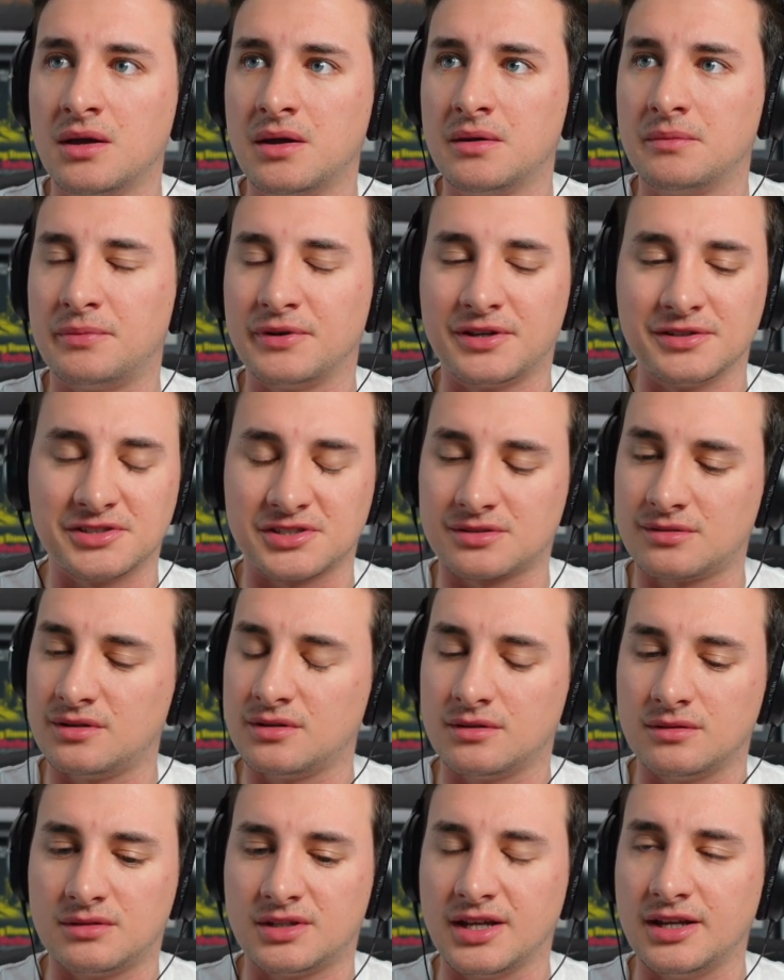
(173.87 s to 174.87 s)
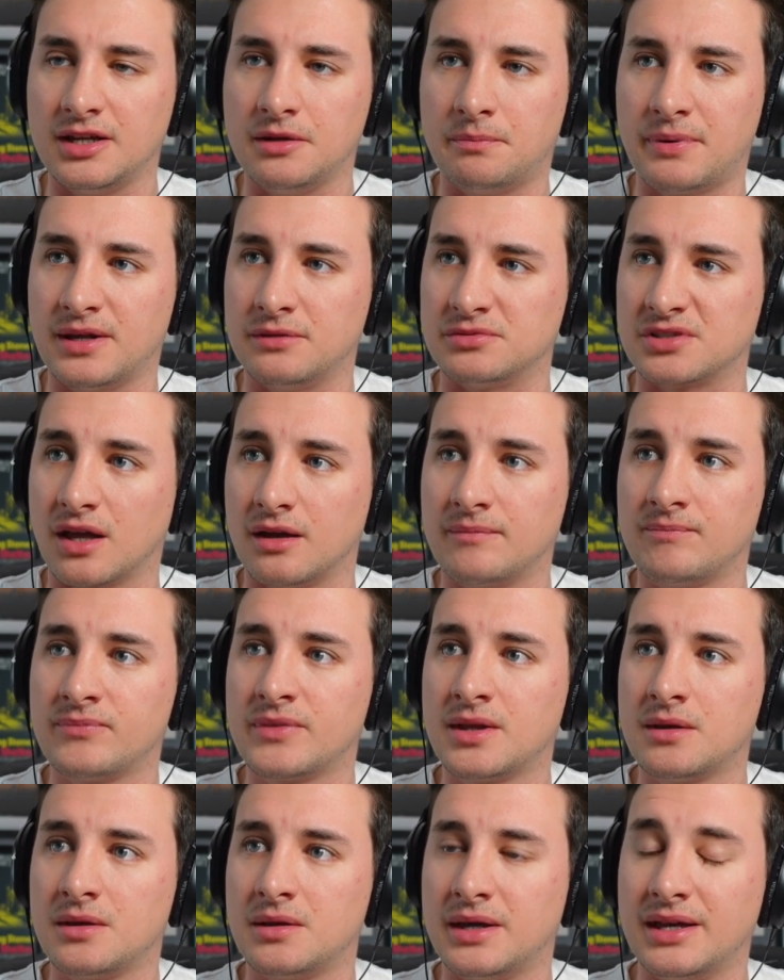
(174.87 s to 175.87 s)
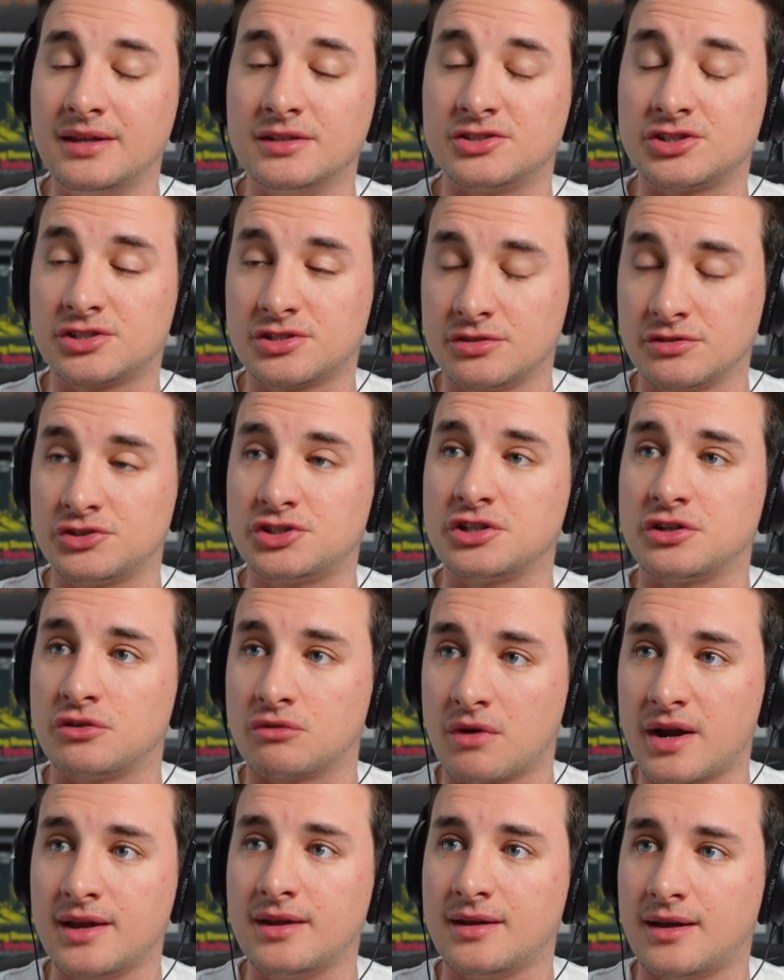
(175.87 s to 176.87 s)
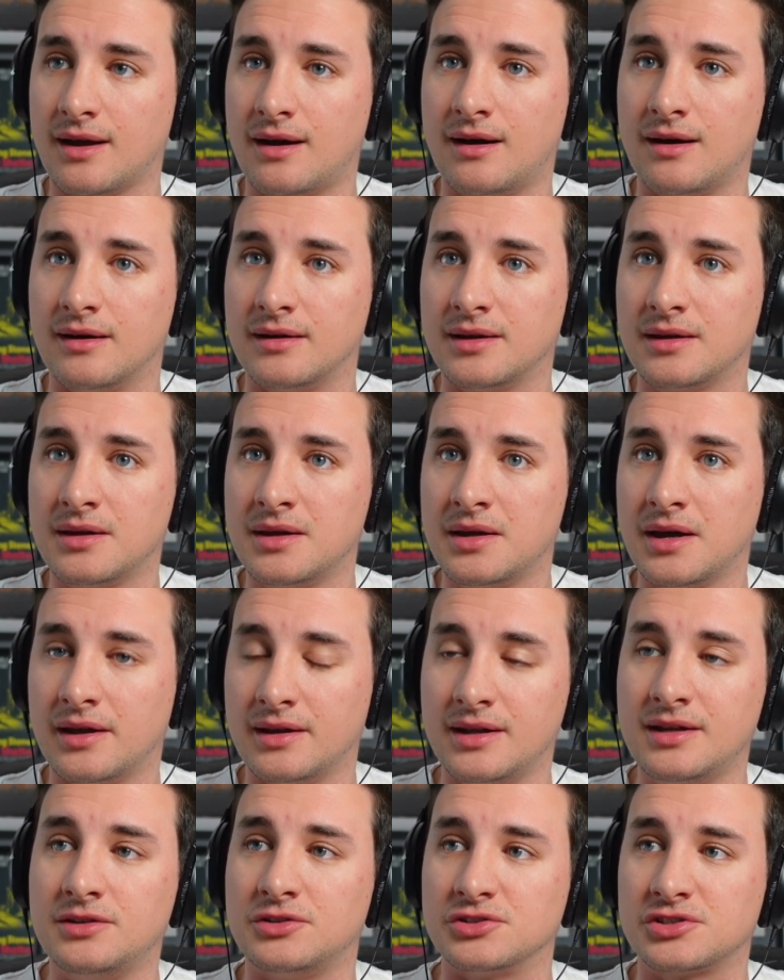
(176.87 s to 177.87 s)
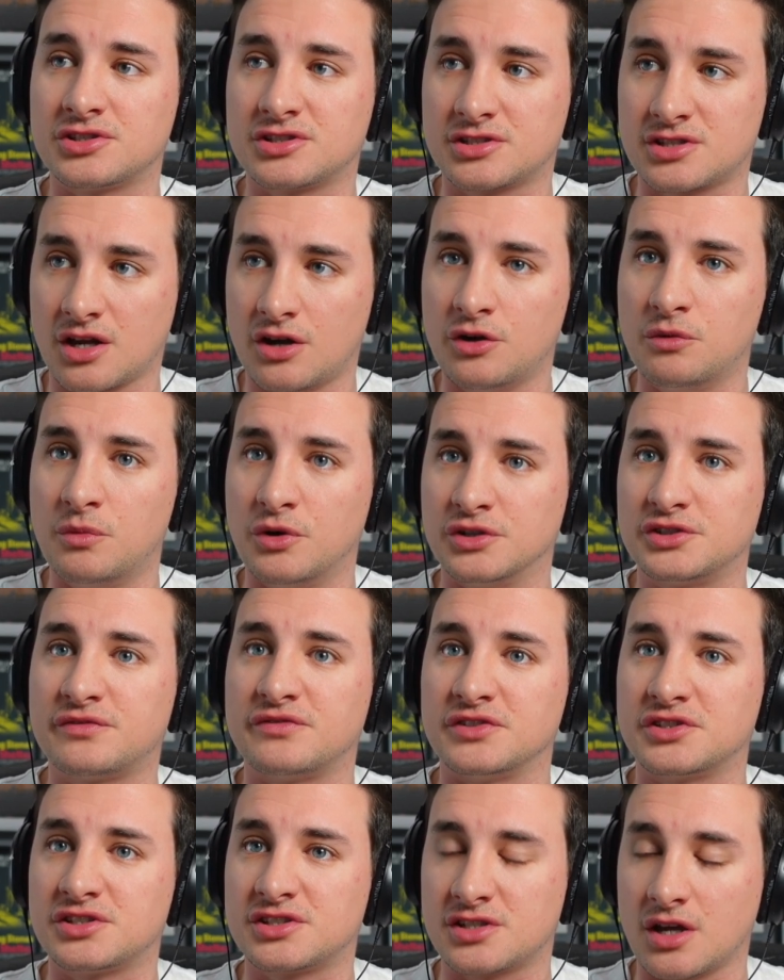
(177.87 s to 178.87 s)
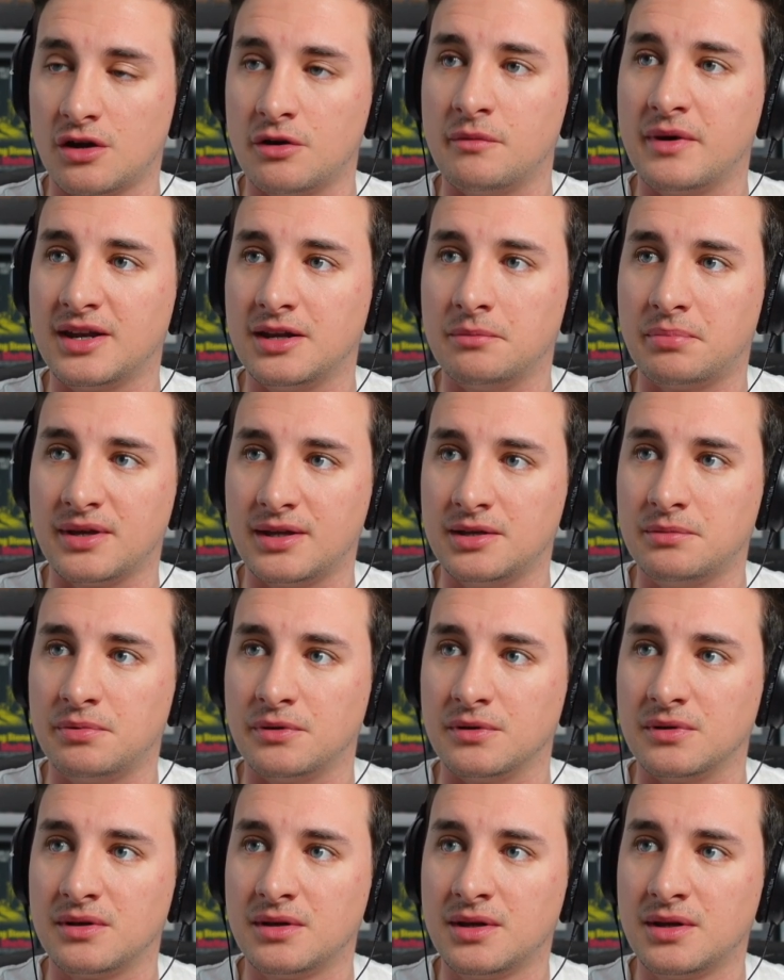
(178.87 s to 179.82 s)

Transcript: Because D D P was like, he is such a great guy, and he does so much for so many people